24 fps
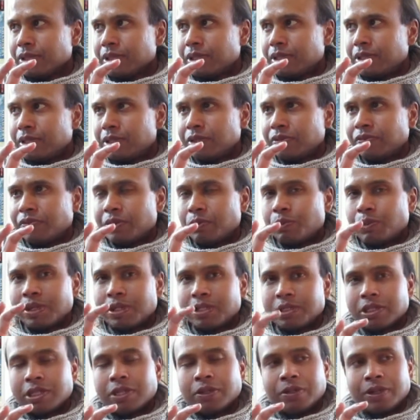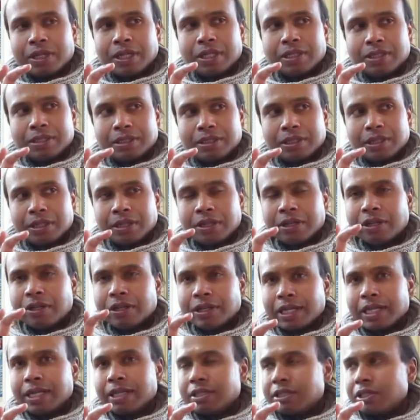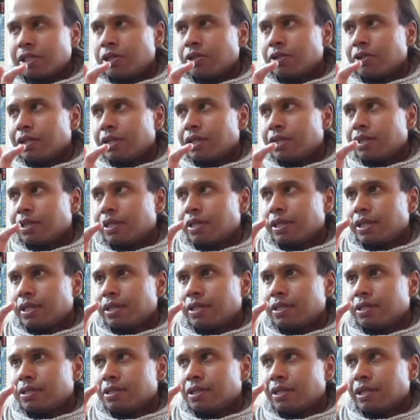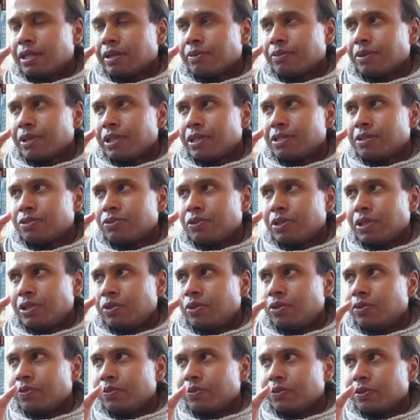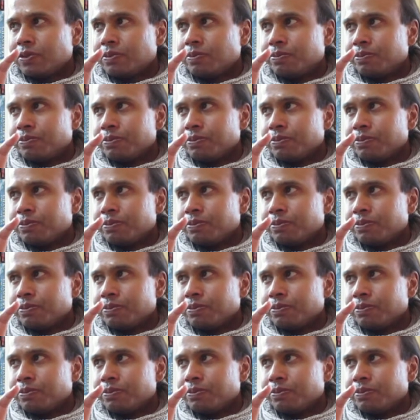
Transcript: You know, if I want a donut and I can't get a donut, then it's like, it's really awful.